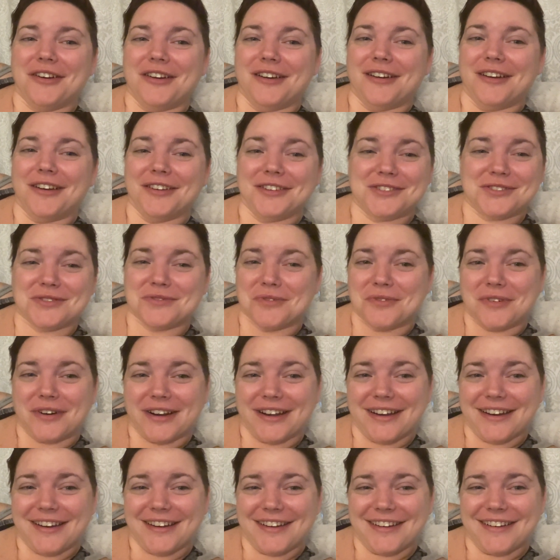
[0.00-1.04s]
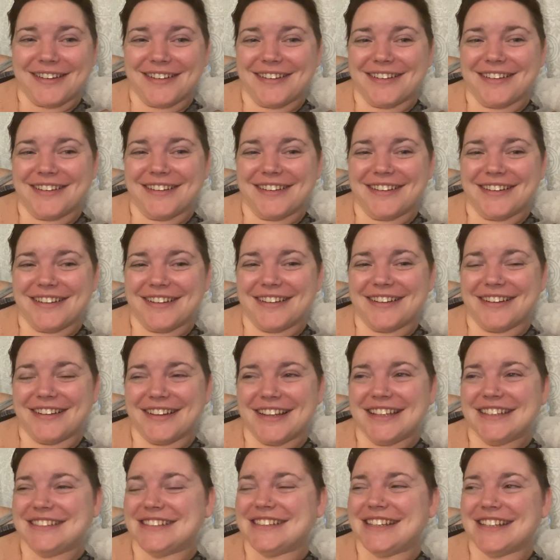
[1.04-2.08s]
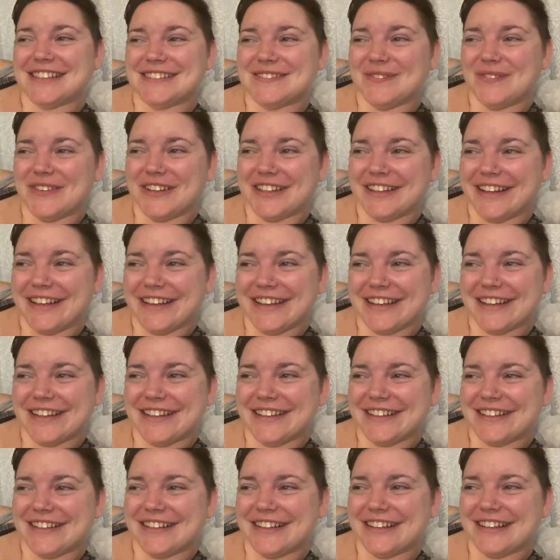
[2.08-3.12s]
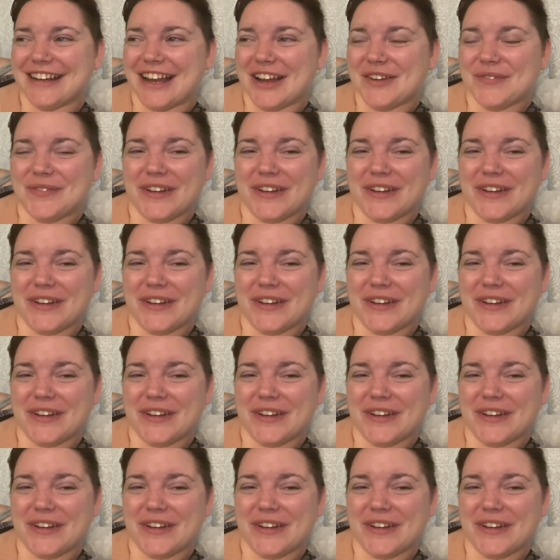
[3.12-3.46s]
a story. At least it doesn't feel like it. I